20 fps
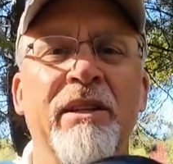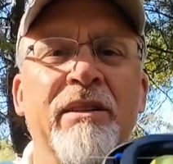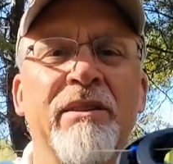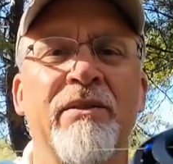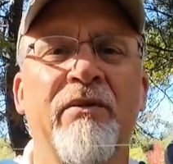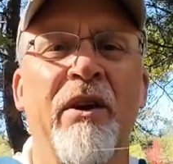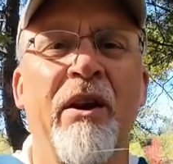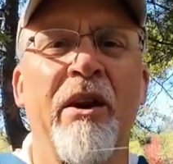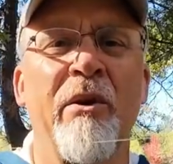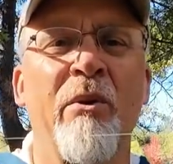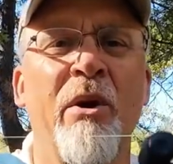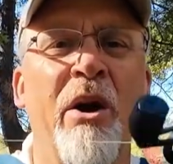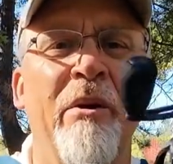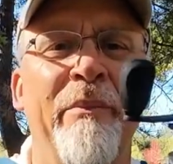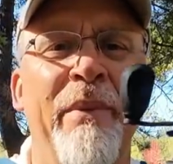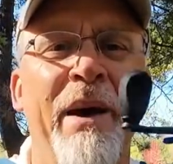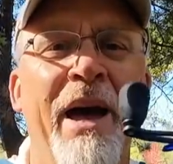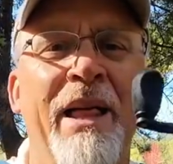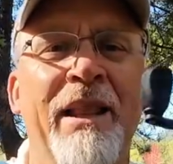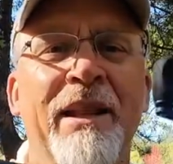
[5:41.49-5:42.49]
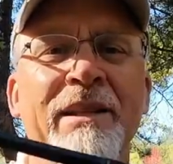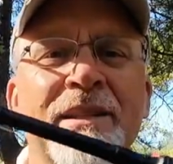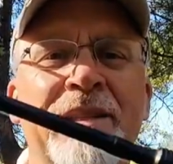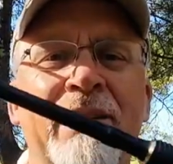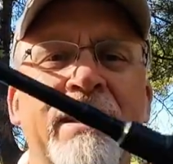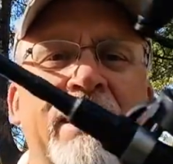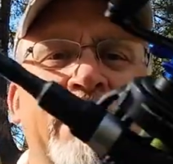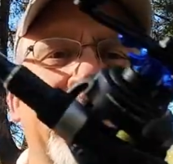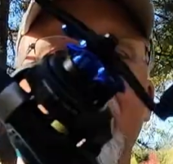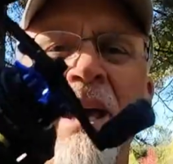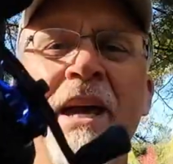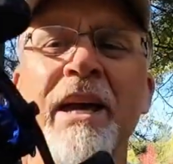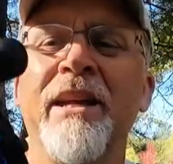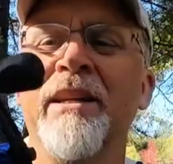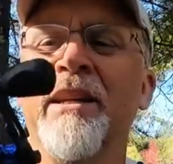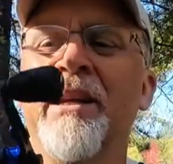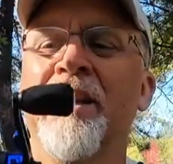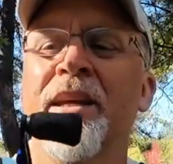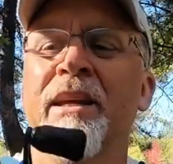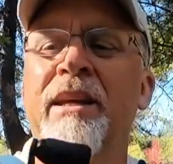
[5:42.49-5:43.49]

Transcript: It's very well balanced and light.